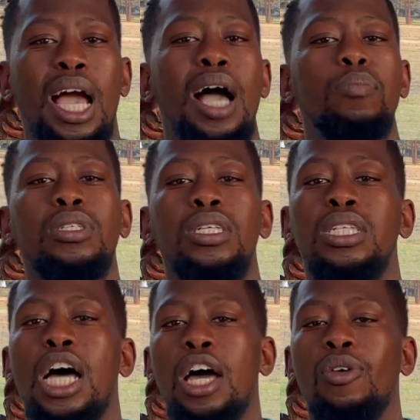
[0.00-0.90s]
I'm
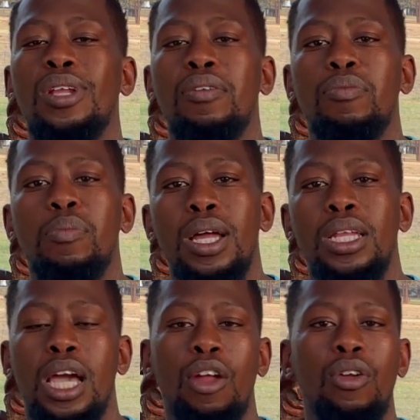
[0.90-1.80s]
Caesar, I don't have
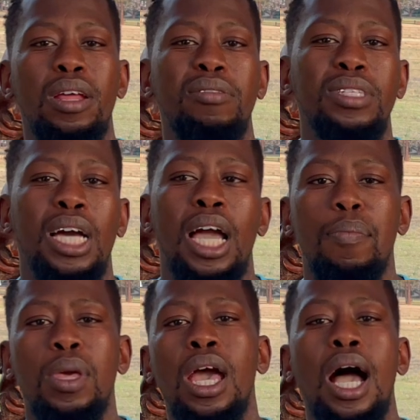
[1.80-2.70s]
money, I don't have time,